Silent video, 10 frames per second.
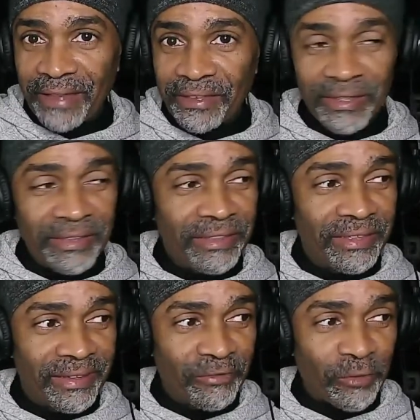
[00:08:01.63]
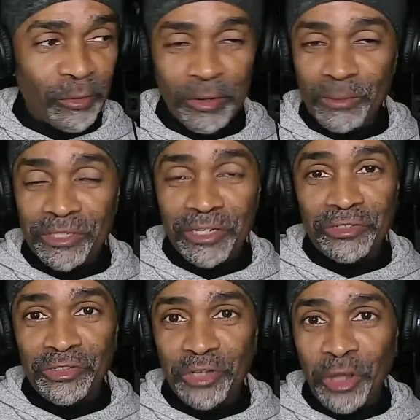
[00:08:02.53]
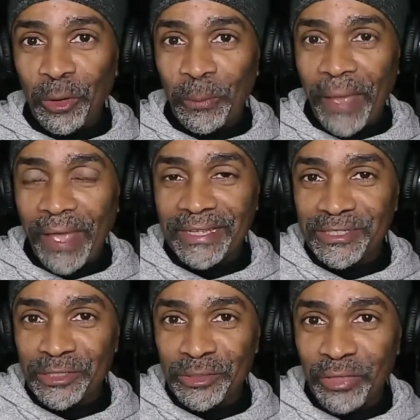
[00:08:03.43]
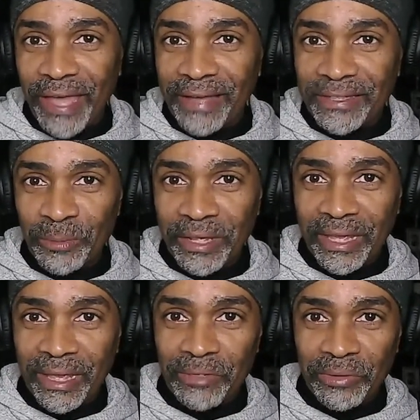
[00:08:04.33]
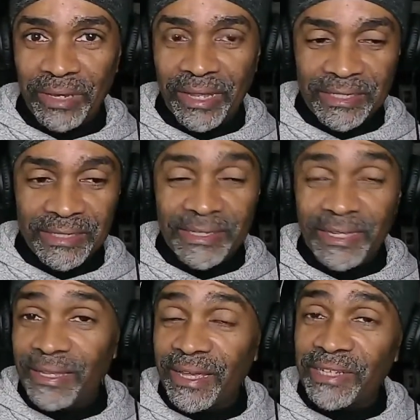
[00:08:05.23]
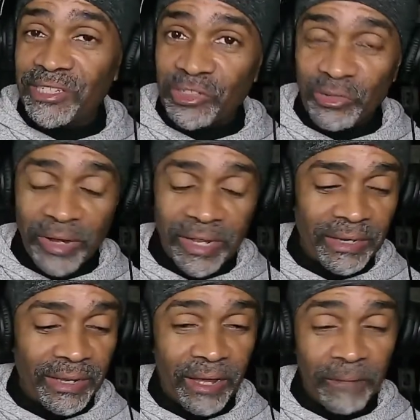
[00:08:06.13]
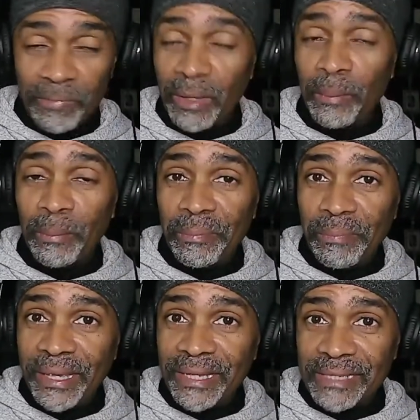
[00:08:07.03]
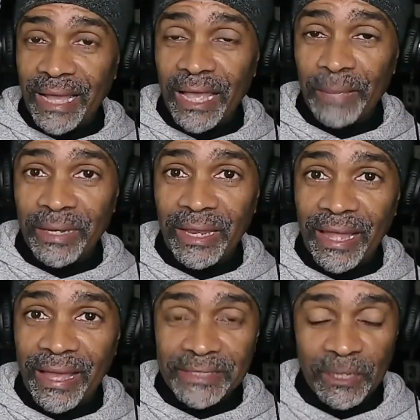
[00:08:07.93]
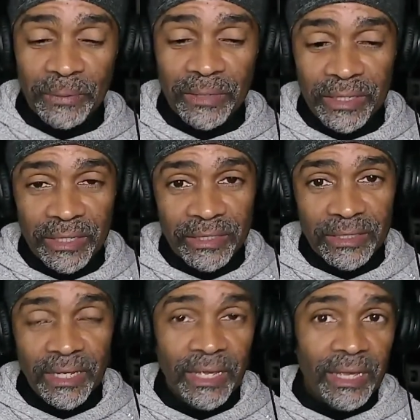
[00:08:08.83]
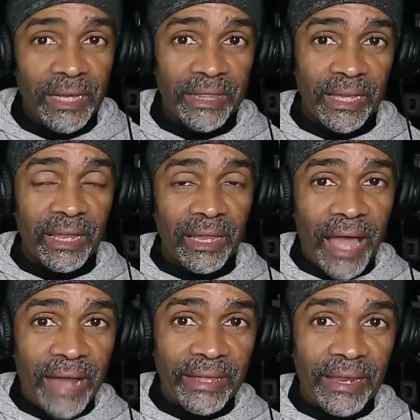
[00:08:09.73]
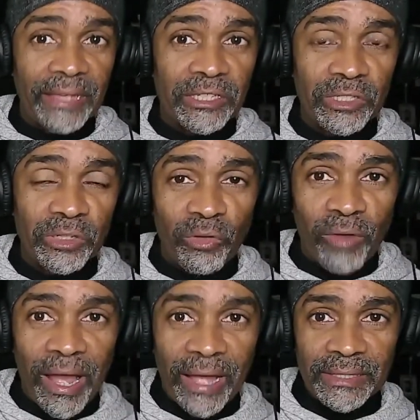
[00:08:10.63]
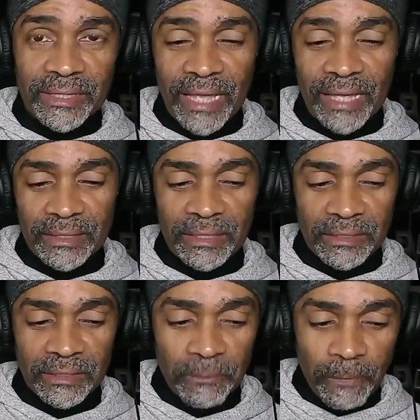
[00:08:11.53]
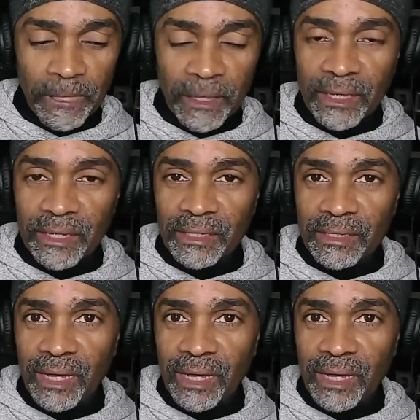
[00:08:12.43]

the Florida was a joke back in 2000 when it came to elections. They straightened up big time in the last couple of years. And I think a lot of that is due to Ron DeSantis. He